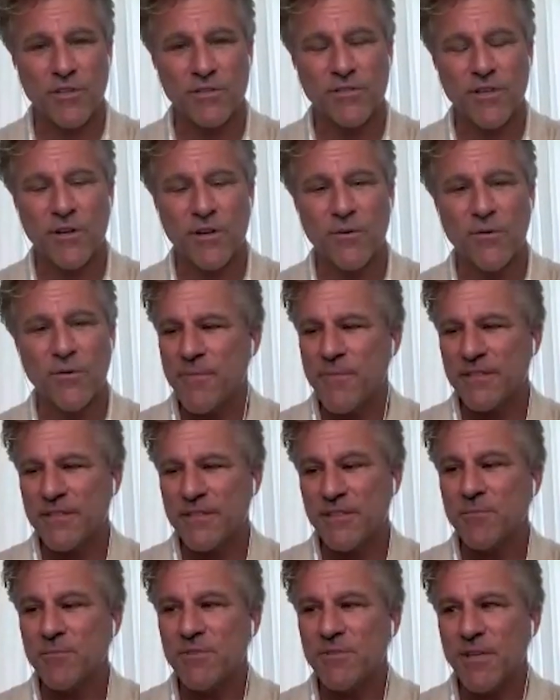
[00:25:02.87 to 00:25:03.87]
So it
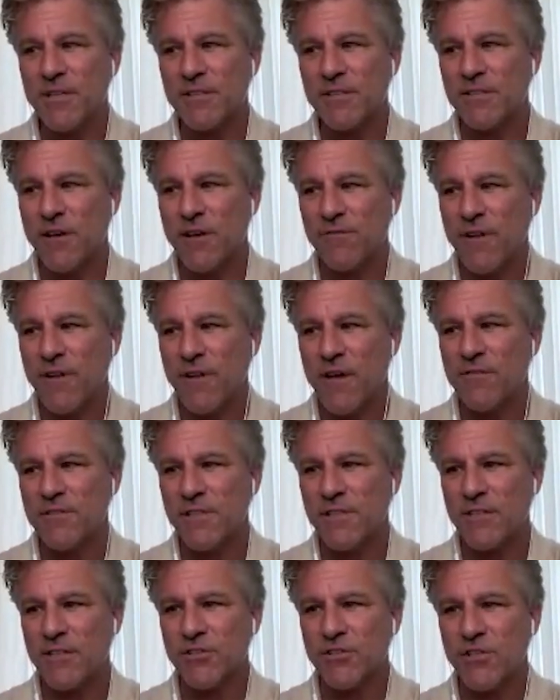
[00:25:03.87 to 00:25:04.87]
seems like self-love
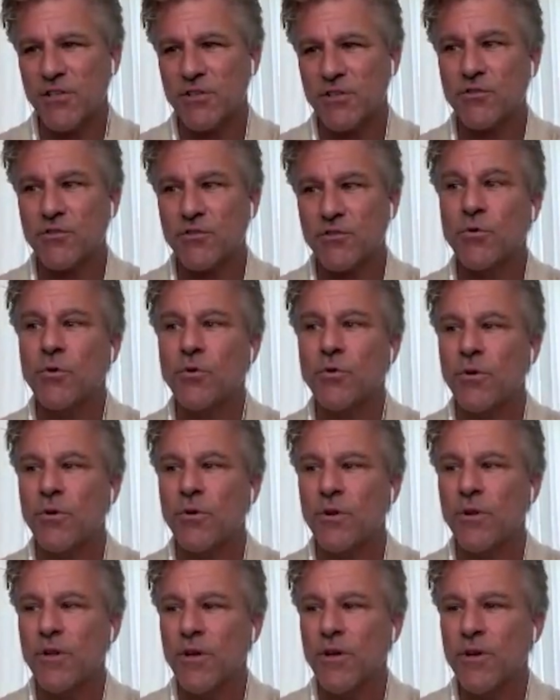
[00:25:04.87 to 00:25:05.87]
is actually a
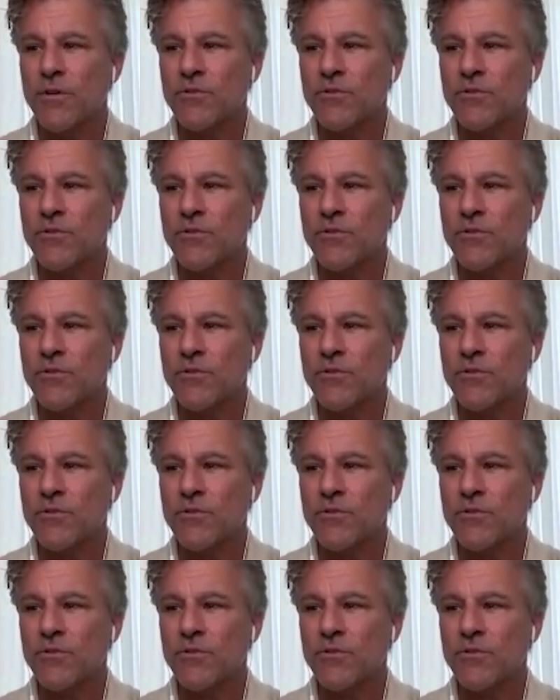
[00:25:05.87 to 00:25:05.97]
tool